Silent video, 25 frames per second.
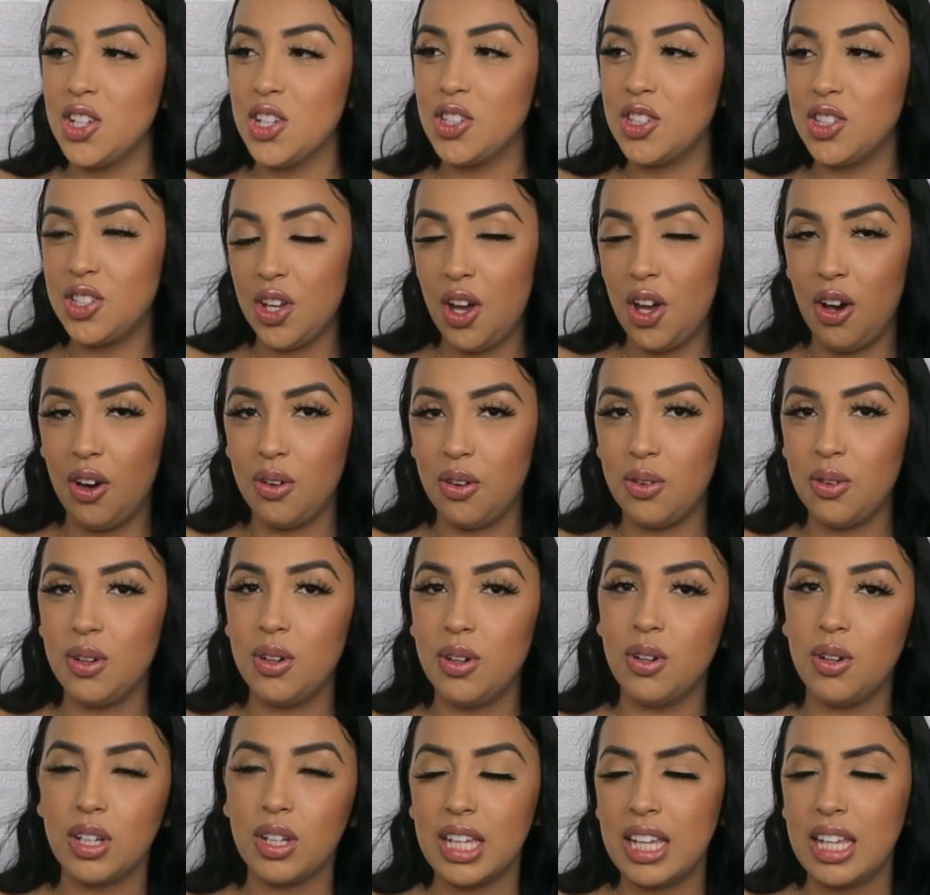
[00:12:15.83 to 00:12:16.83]
So,
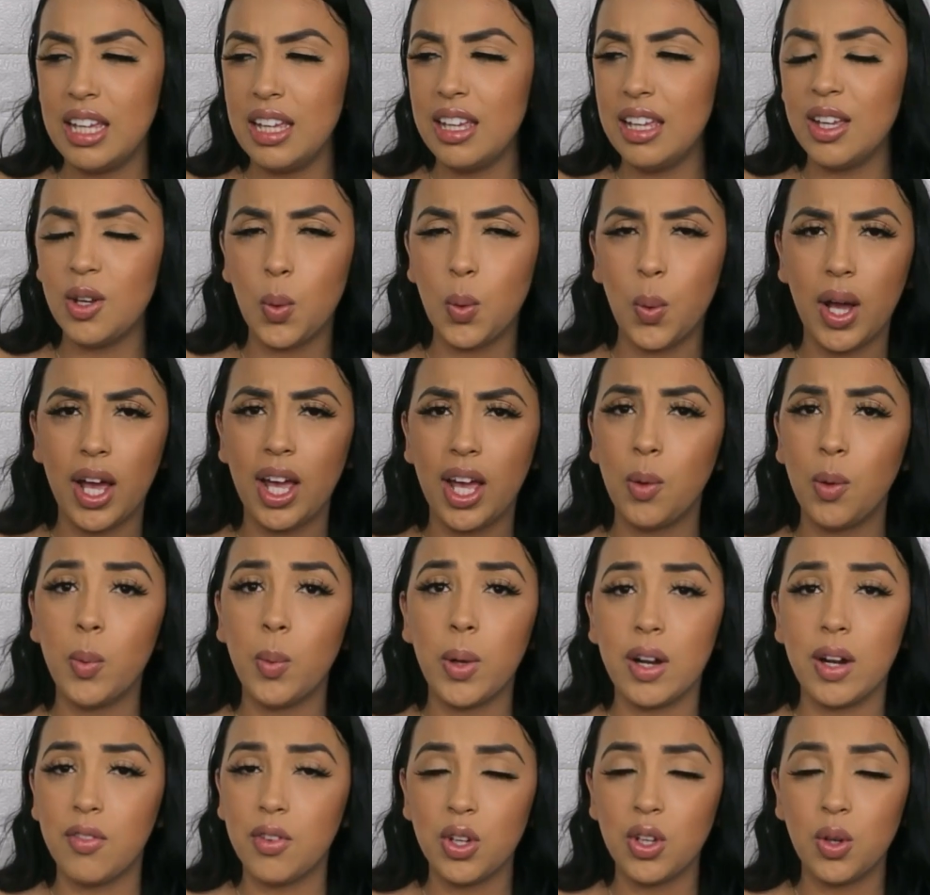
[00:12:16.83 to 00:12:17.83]
Quay, Quay,
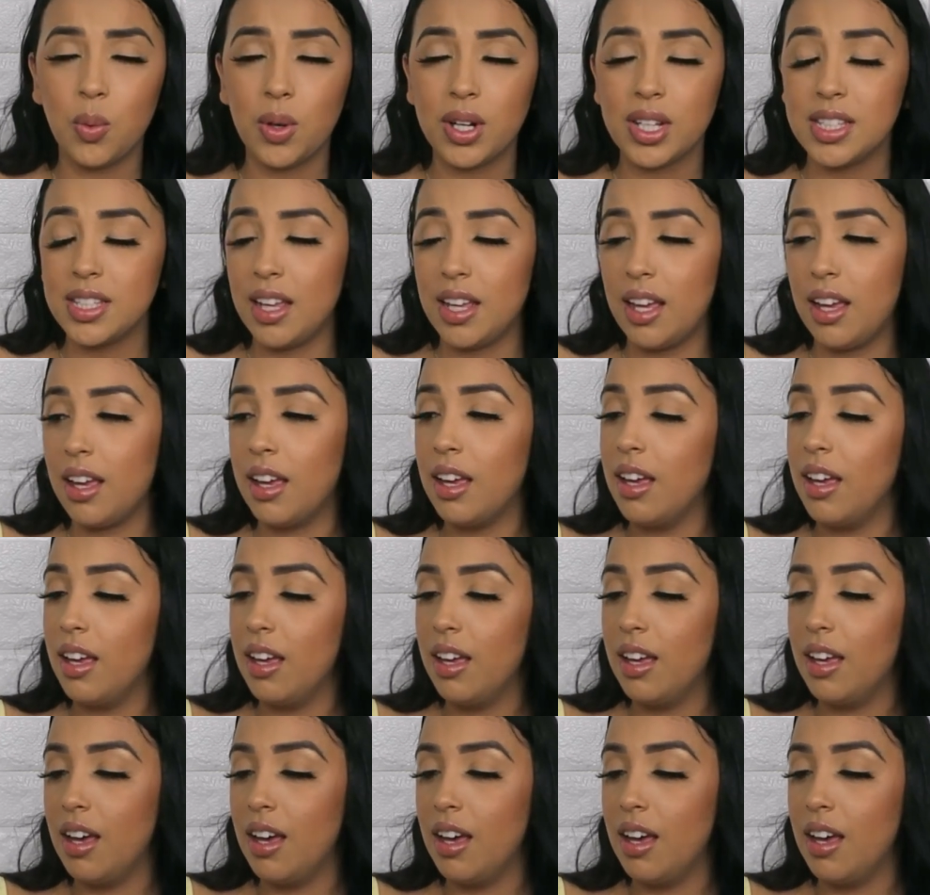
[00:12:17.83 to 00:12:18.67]
whatever you want to say,